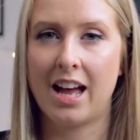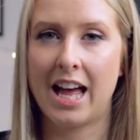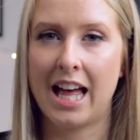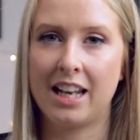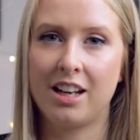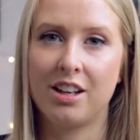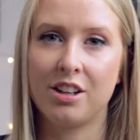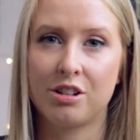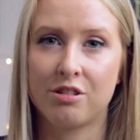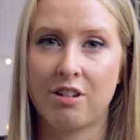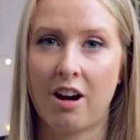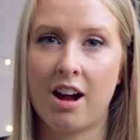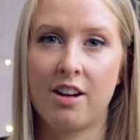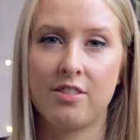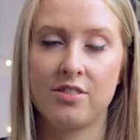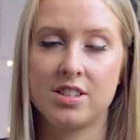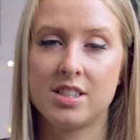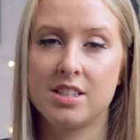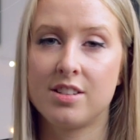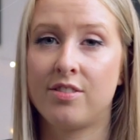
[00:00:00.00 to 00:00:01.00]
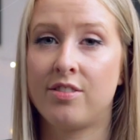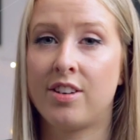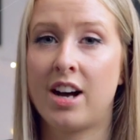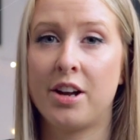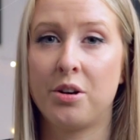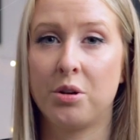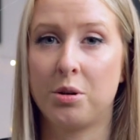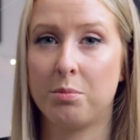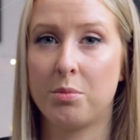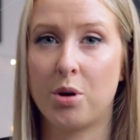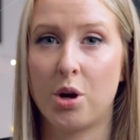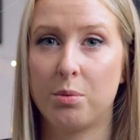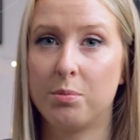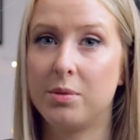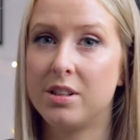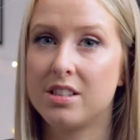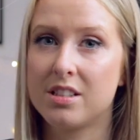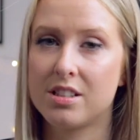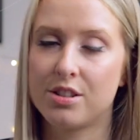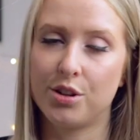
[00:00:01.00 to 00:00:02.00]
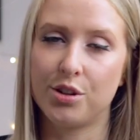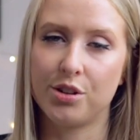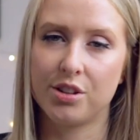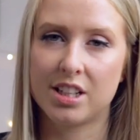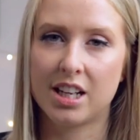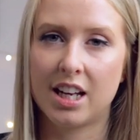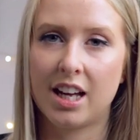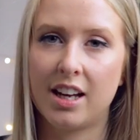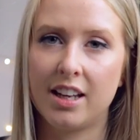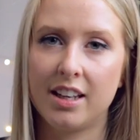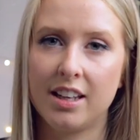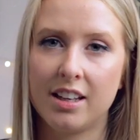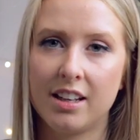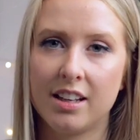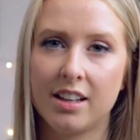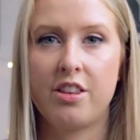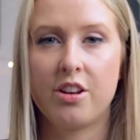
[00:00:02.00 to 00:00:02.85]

Hella Craft's final moments looked like.